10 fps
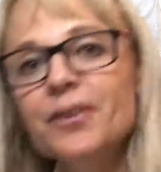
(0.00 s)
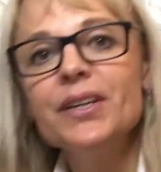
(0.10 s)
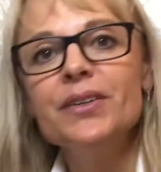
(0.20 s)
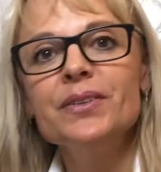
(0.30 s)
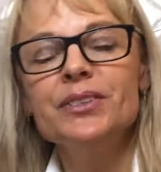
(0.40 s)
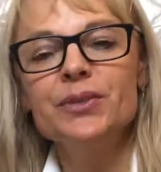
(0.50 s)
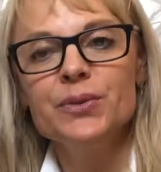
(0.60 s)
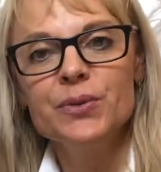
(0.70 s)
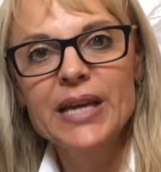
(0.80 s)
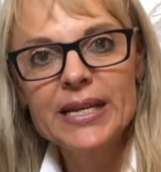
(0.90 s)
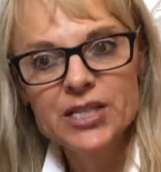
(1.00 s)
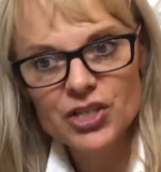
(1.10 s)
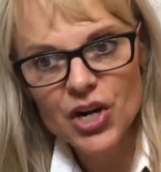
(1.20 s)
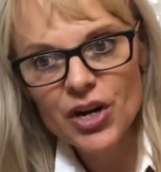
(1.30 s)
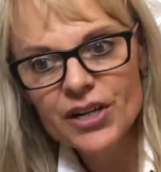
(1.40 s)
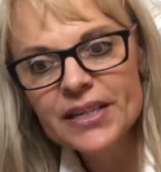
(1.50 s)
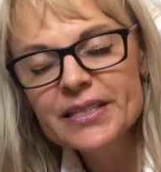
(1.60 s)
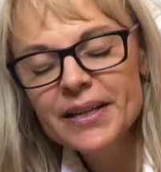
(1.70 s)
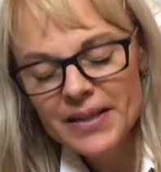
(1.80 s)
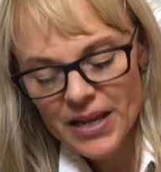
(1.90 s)
you to get started.
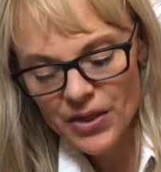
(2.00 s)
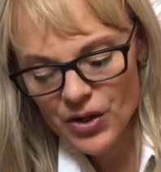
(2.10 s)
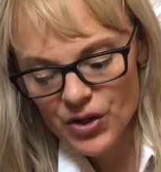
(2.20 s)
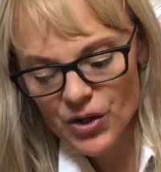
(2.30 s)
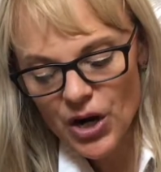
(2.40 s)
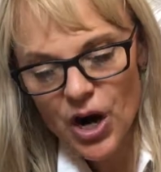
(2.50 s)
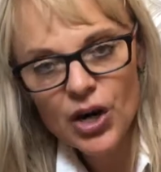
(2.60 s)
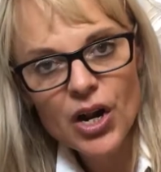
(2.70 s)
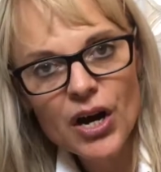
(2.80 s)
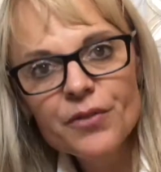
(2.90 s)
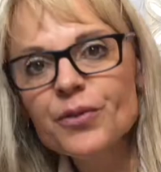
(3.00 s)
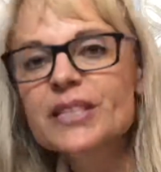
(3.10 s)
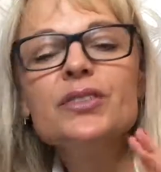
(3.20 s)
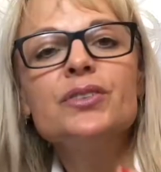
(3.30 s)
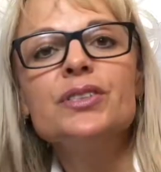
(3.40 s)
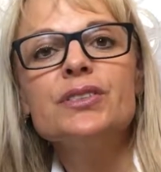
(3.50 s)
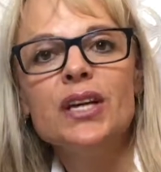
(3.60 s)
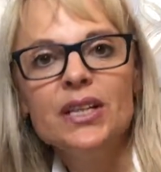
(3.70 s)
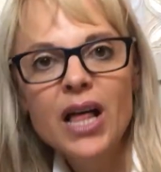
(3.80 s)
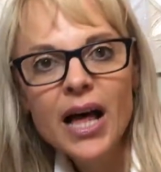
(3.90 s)
There are a lot of resources
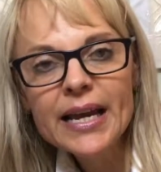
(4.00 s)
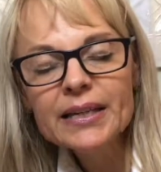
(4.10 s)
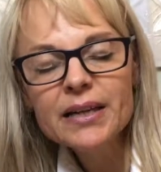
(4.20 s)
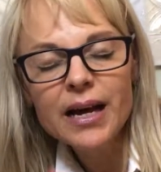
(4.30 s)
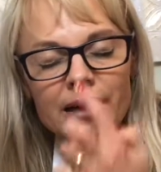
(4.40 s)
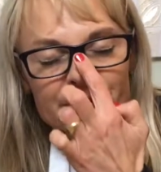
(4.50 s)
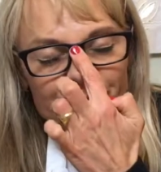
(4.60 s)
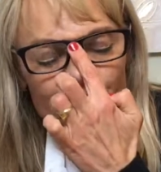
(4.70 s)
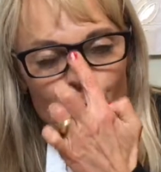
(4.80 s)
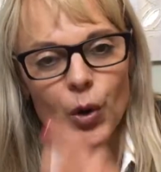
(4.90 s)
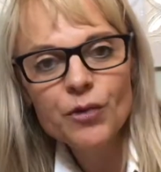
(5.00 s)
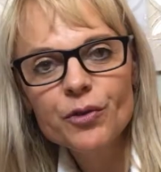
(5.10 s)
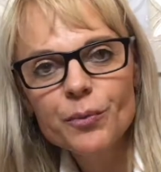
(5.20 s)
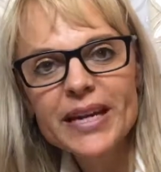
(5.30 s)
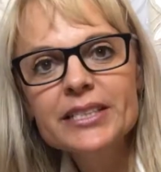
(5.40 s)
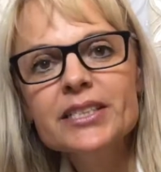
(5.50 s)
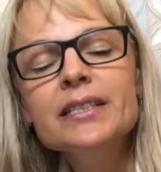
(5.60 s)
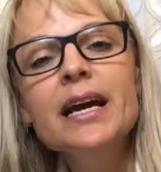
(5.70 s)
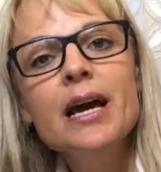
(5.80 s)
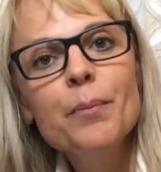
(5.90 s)
online. For more information,
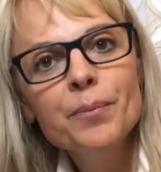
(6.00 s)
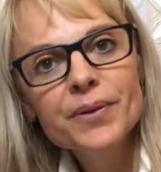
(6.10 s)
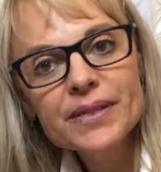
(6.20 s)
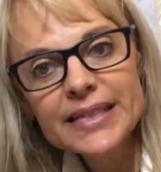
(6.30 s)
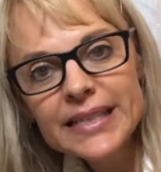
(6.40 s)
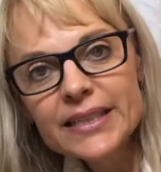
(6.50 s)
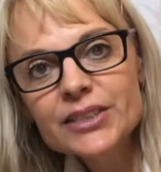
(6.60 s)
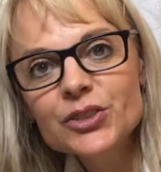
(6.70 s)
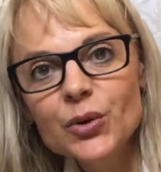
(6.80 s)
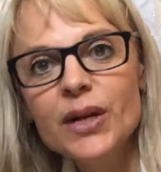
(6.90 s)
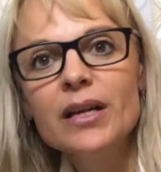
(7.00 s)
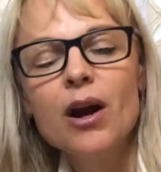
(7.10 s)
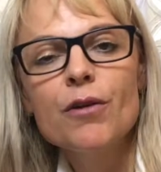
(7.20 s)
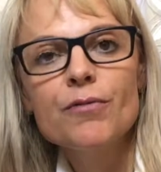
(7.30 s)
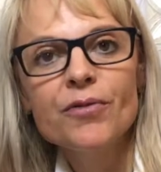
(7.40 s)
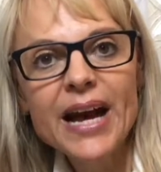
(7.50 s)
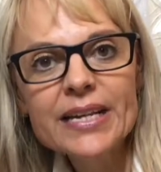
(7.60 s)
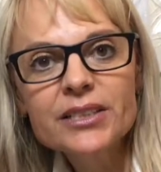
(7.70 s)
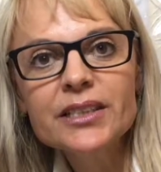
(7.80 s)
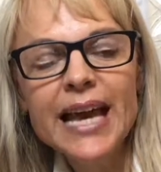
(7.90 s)
please join our
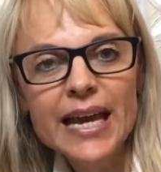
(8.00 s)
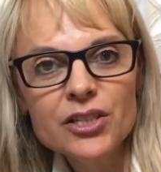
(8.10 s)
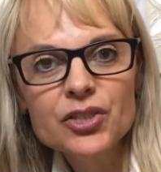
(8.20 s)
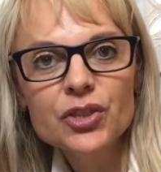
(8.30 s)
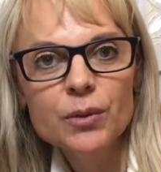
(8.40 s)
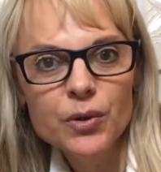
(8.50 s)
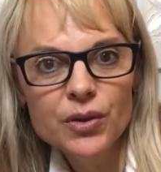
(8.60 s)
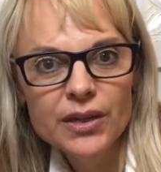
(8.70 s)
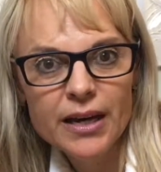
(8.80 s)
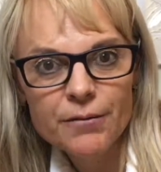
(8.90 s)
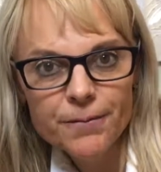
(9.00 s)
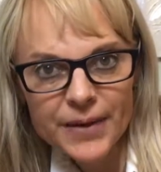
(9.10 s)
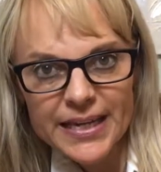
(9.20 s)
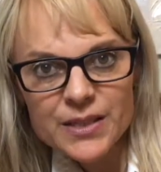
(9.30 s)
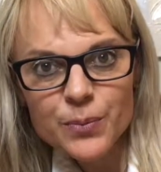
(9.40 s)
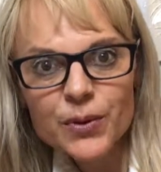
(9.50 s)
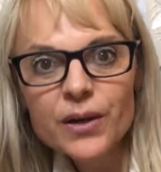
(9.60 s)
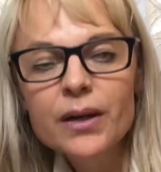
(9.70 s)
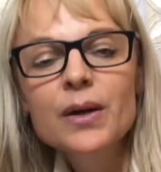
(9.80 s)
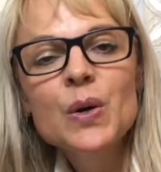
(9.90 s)
Vital Angel community on
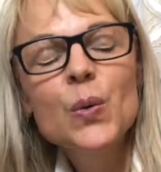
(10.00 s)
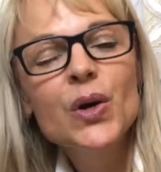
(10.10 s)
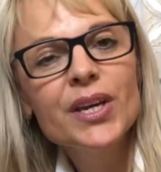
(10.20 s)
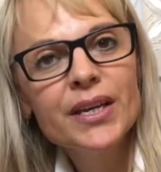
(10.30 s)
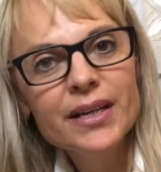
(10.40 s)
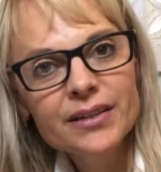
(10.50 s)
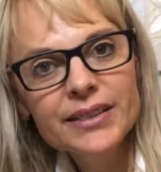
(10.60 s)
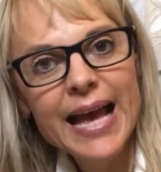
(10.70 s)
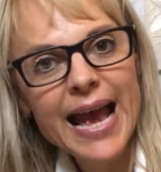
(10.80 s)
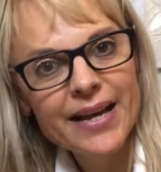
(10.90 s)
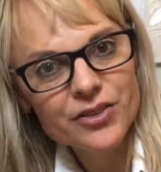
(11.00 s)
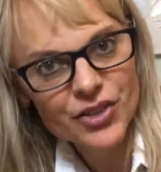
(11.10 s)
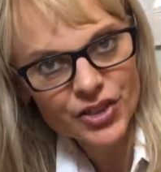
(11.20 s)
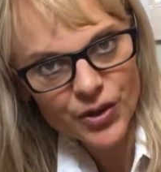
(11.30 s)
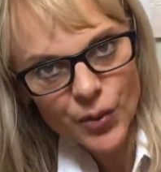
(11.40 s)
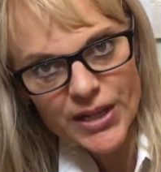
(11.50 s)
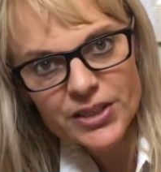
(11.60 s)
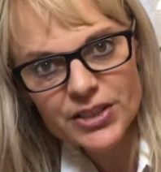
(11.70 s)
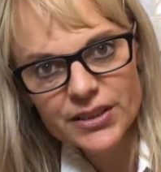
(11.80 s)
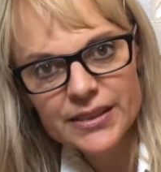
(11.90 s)
Facebook. We're here to answer your
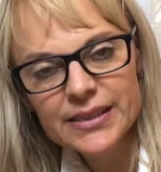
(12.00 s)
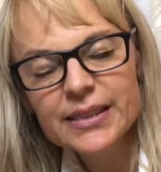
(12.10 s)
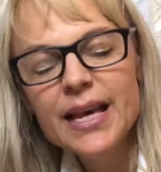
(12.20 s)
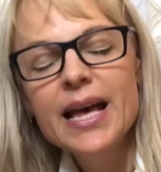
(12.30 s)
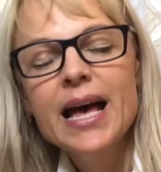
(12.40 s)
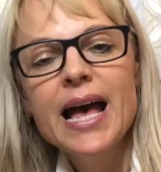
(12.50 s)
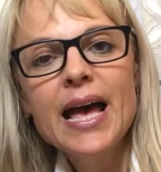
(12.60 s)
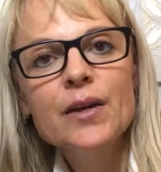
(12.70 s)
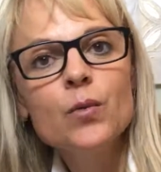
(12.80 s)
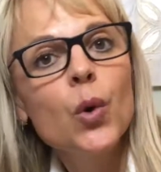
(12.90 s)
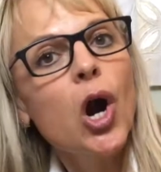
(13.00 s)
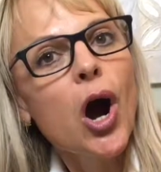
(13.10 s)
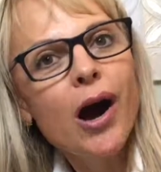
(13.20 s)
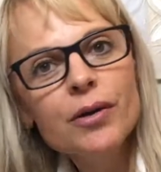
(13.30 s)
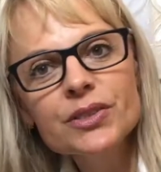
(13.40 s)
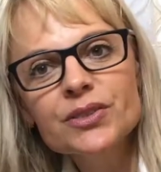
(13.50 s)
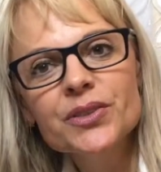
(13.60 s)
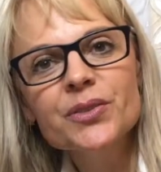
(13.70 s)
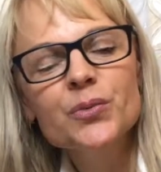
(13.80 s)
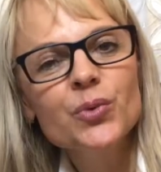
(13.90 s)
questions, and we're
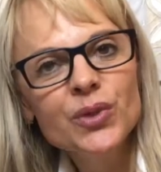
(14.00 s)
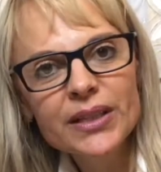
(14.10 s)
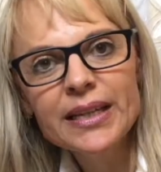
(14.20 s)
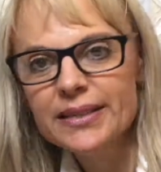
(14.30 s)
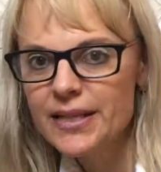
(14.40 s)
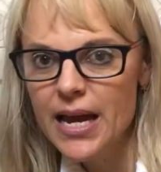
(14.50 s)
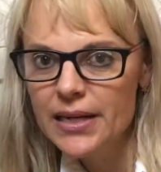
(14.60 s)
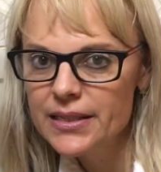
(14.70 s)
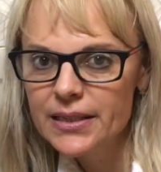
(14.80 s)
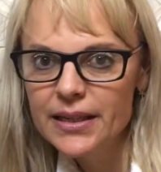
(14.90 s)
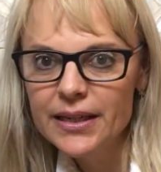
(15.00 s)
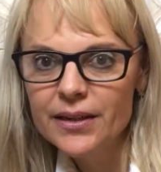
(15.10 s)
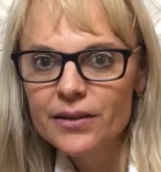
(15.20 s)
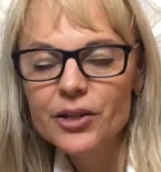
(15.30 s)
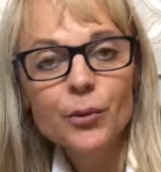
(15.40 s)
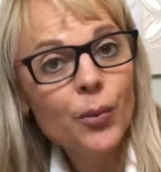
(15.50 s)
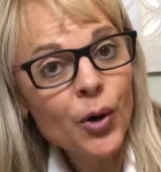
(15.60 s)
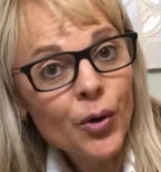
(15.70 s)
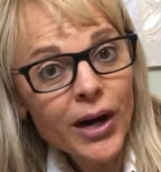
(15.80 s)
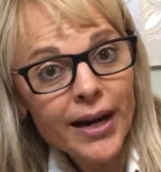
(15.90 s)
also really excited to hear your
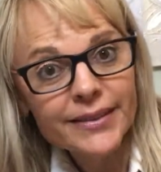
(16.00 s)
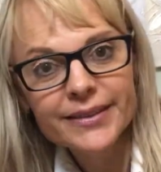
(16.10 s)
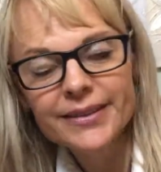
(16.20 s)
progress.